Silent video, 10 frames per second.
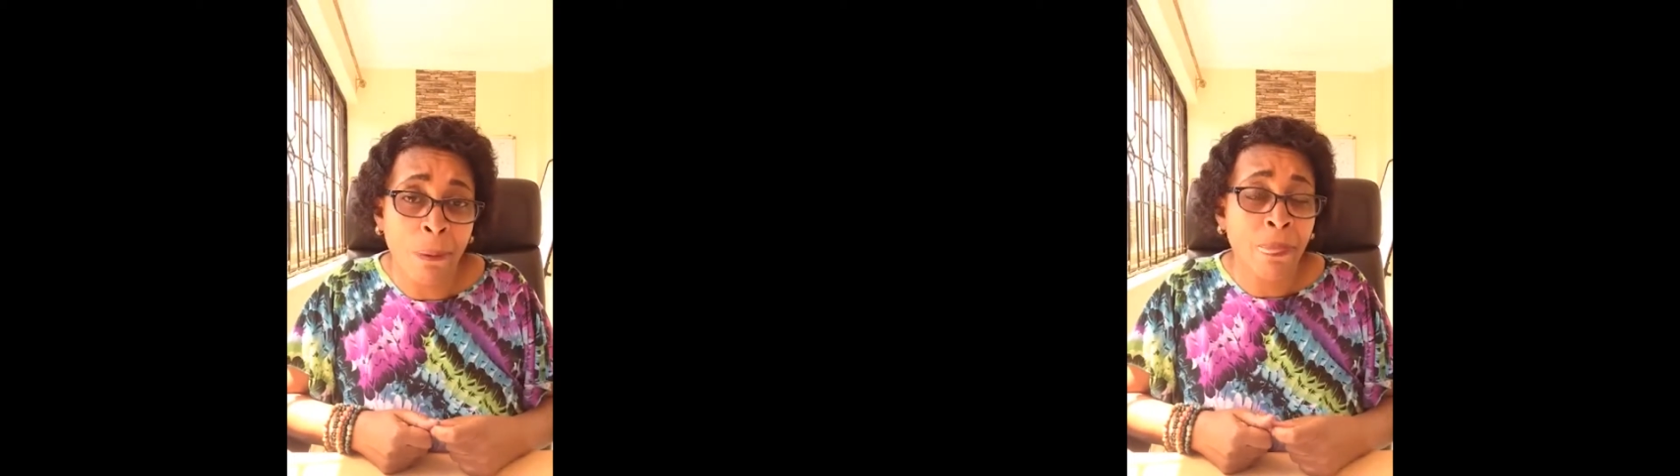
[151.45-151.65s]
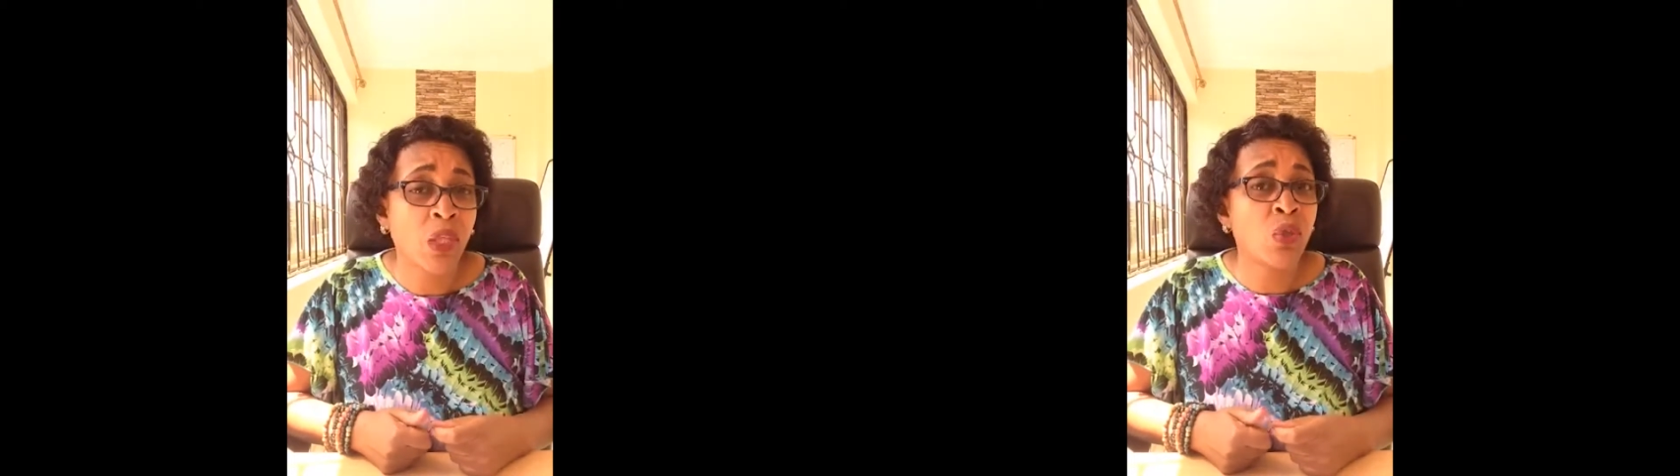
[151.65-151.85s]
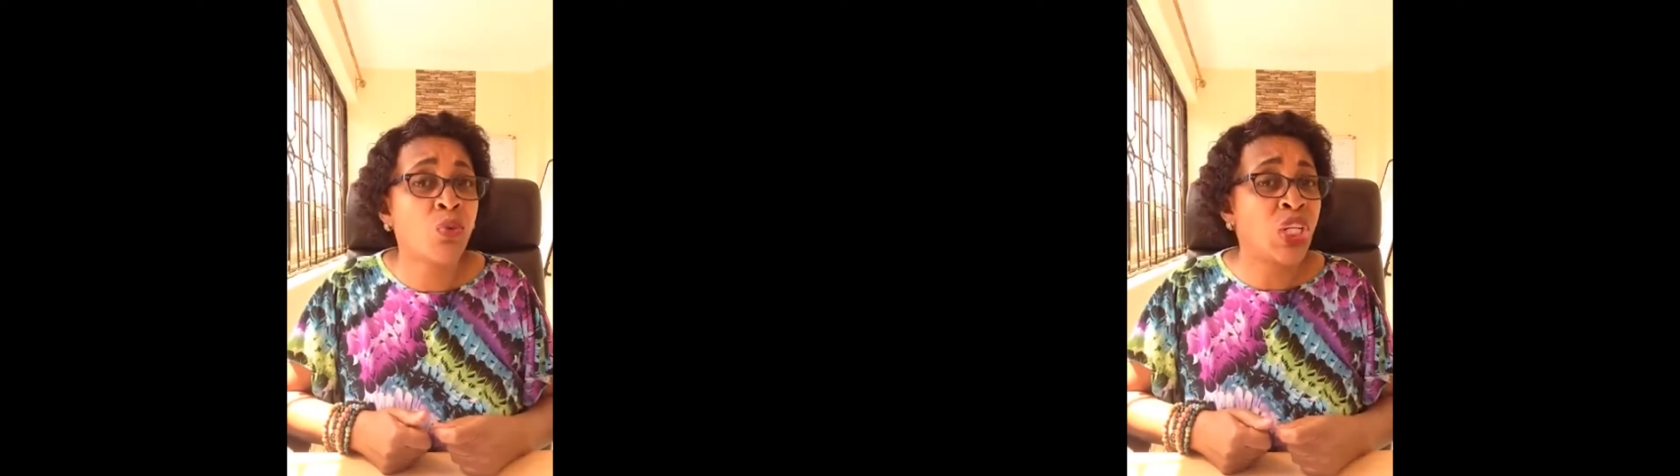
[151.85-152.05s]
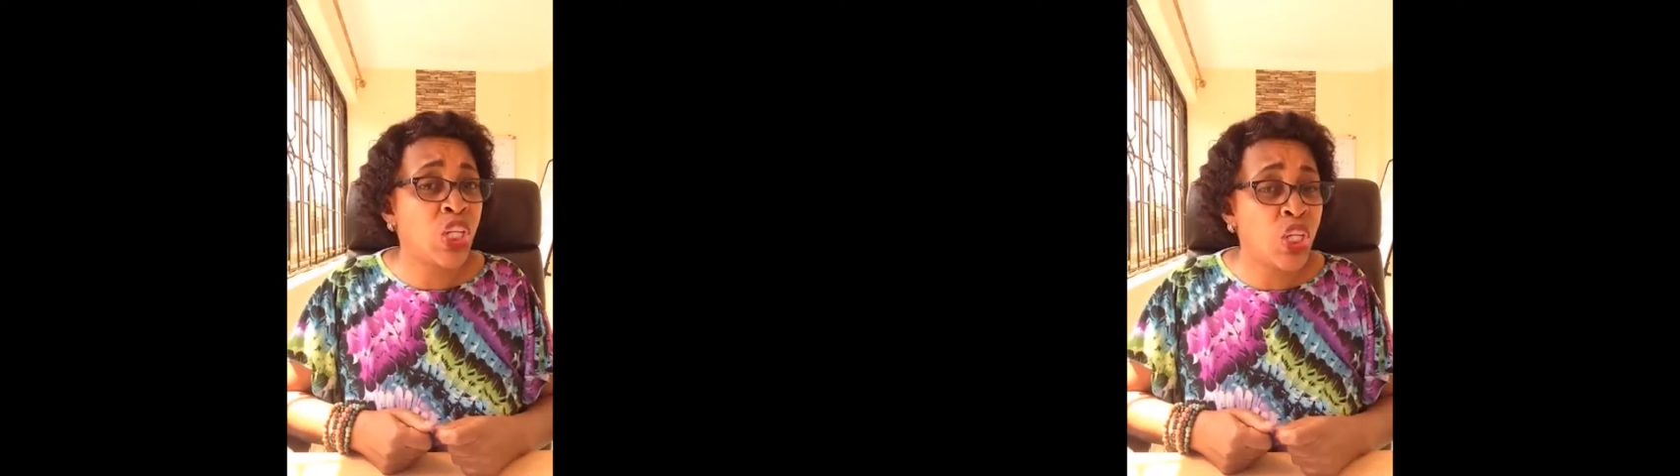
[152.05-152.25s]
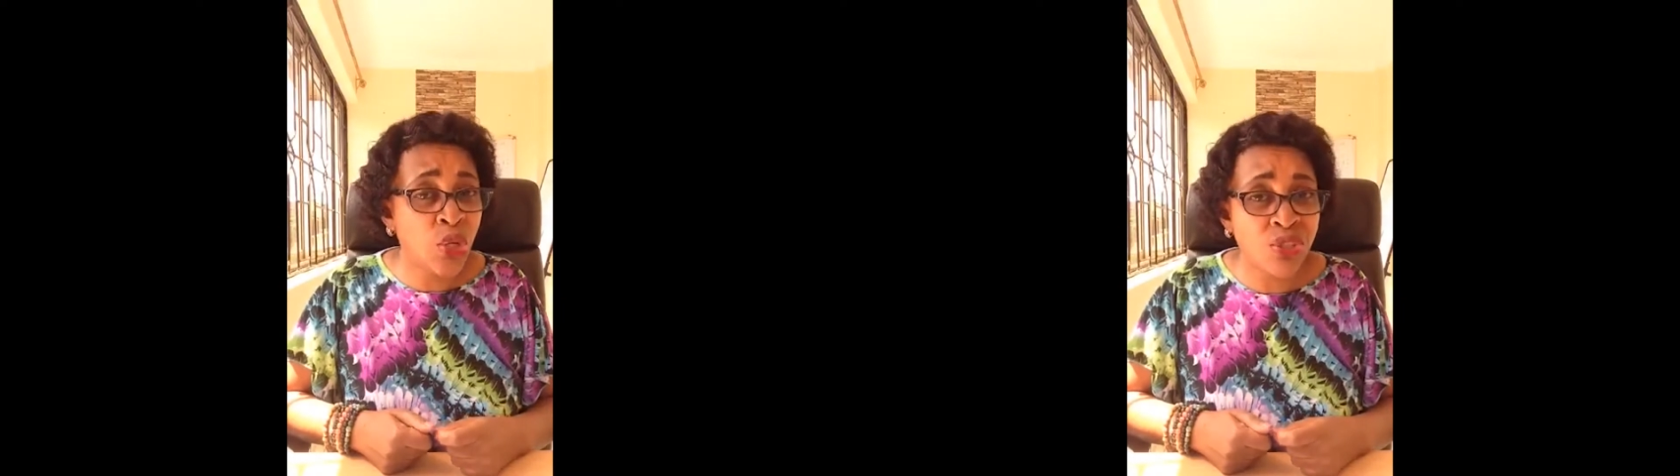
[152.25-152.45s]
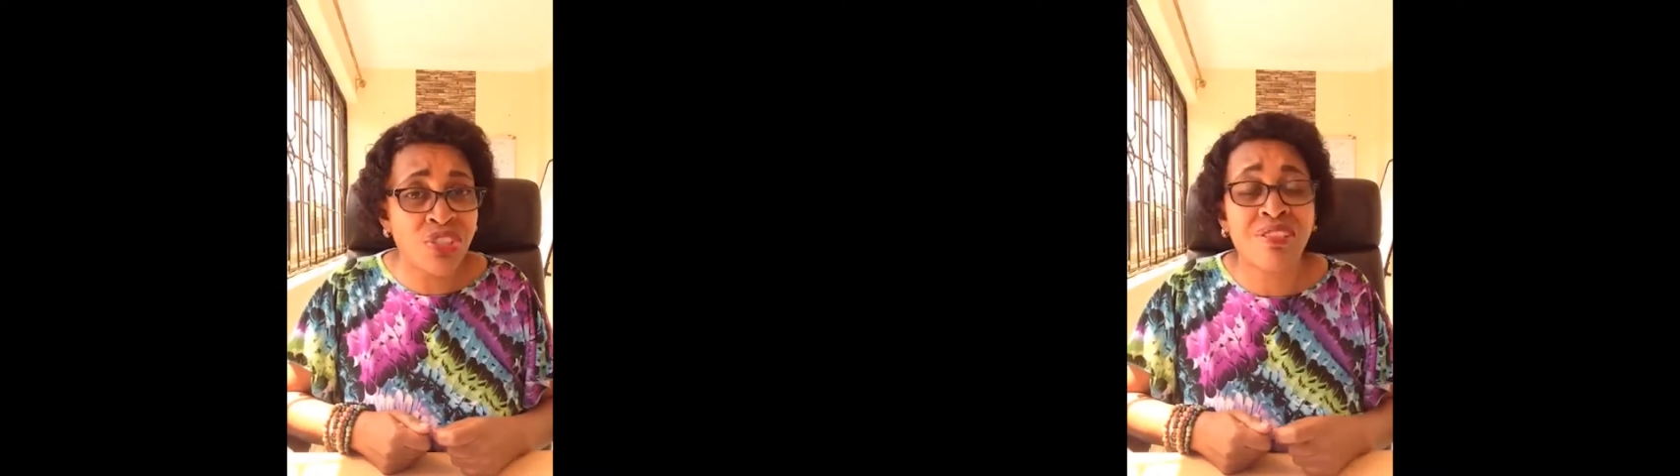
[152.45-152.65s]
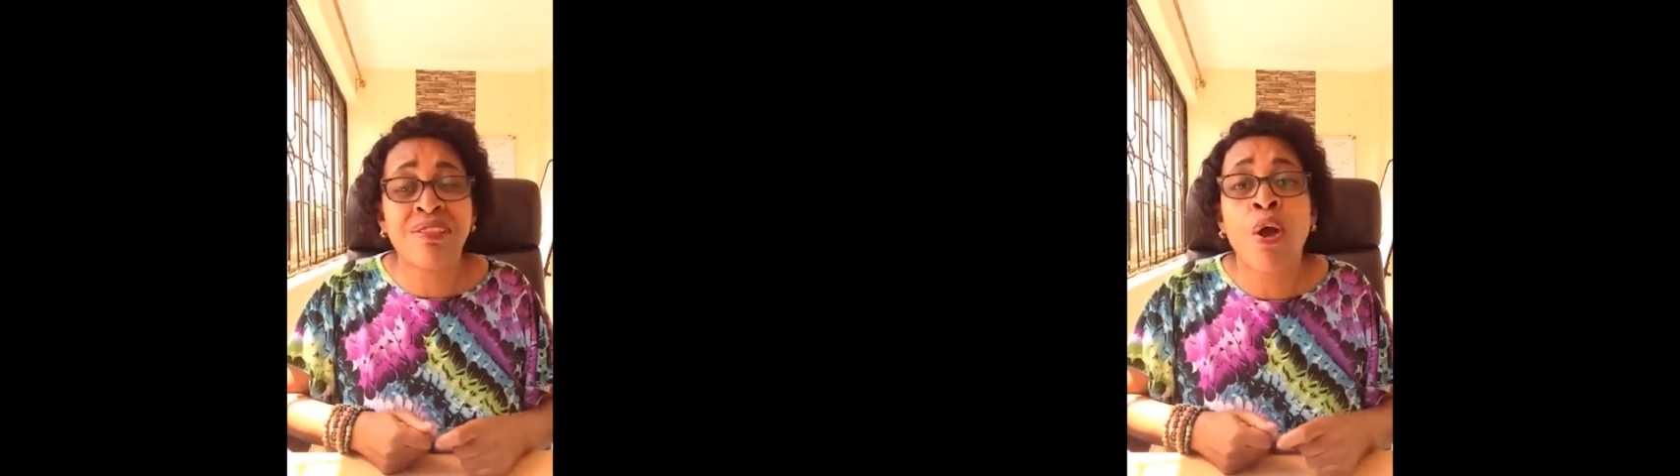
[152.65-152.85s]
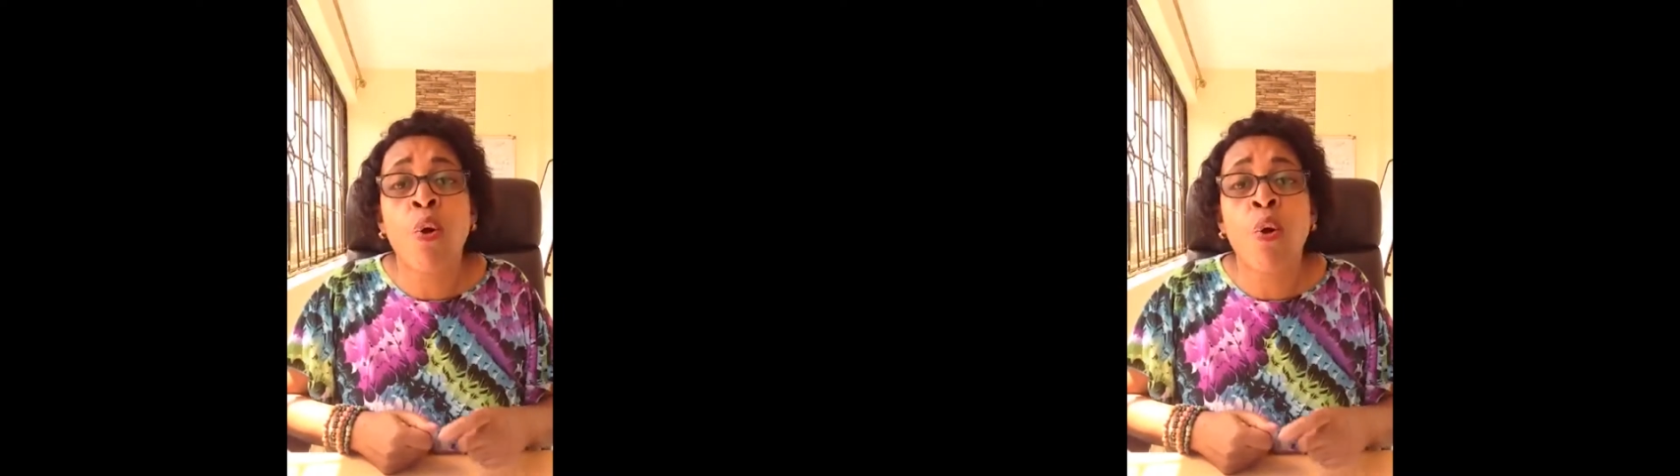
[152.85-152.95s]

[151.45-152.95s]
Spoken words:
you will notice